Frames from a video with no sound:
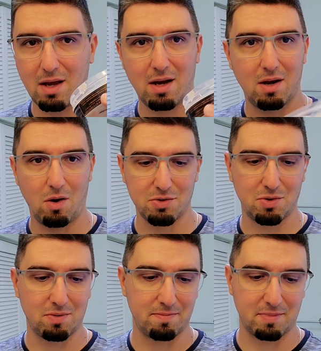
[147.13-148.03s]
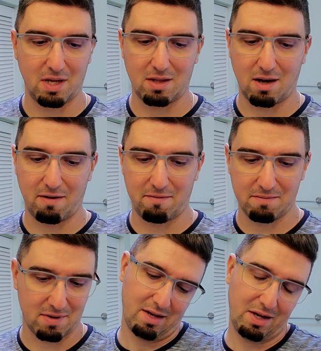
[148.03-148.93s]
Also, guitar
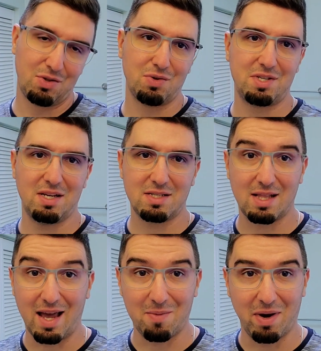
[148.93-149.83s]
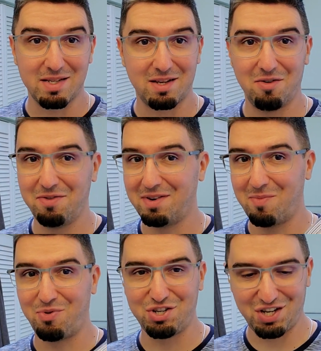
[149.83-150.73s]
enthusiasts like myself
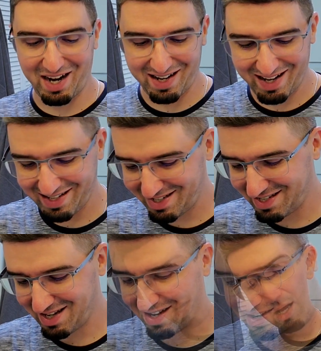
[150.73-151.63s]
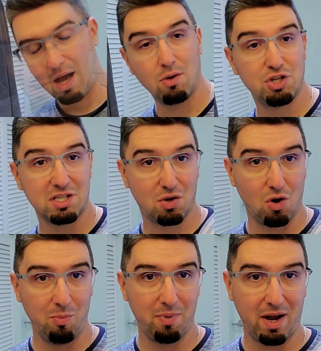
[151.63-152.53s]
appreciate this. I'll just
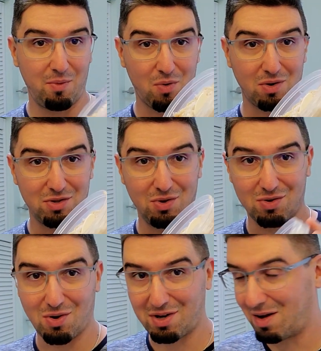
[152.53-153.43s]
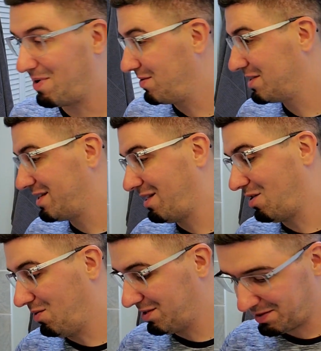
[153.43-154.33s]
scoop and we'll continue talking about the scent
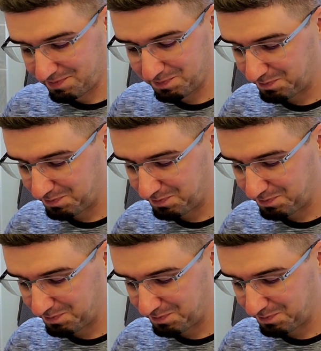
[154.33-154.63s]
notes.